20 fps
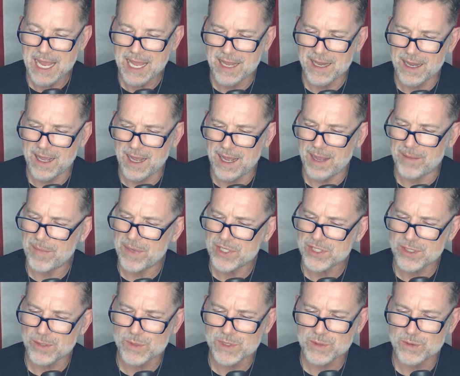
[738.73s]
And I'm
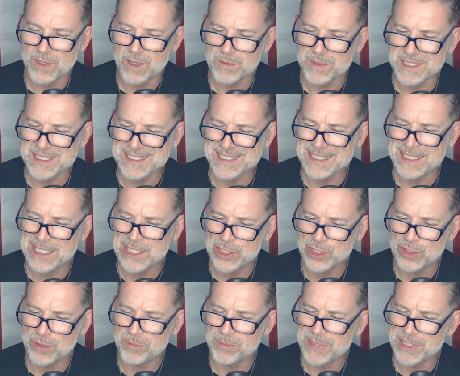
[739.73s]
not sure what's going on with this
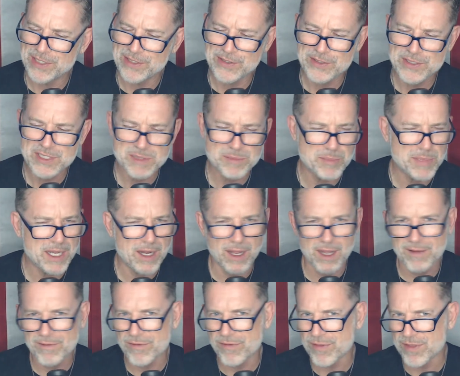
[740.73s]
Kill Bill
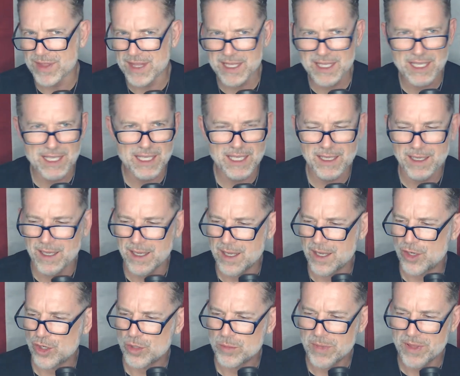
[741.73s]
spinoff thingy.
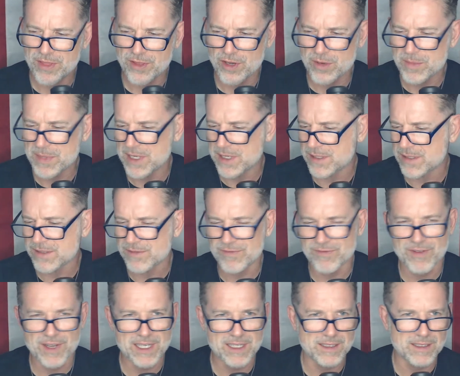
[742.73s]
Uma Thurman's
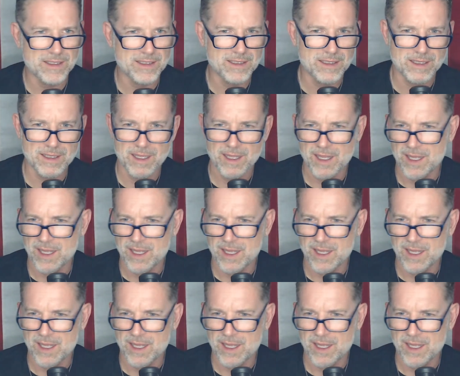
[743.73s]
fighting.